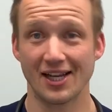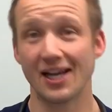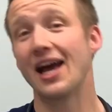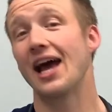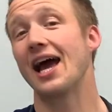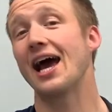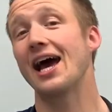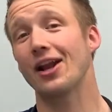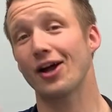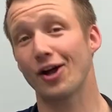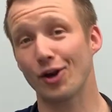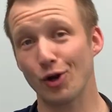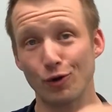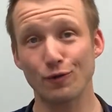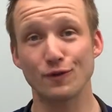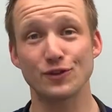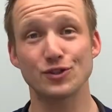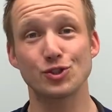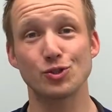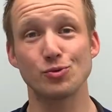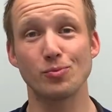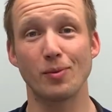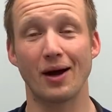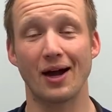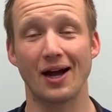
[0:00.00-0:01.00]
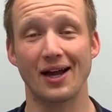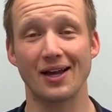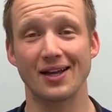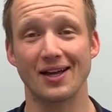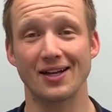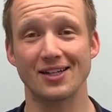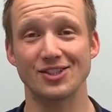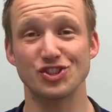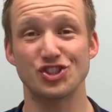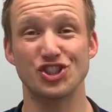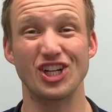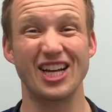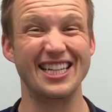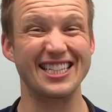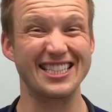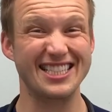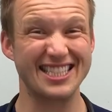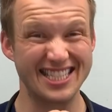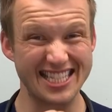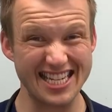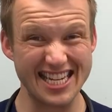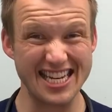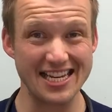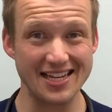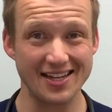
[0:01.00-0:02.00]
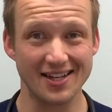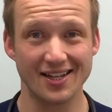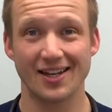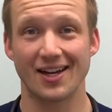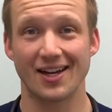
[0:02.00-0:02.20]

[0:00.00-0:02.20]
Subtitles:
Head on over to my Gen Z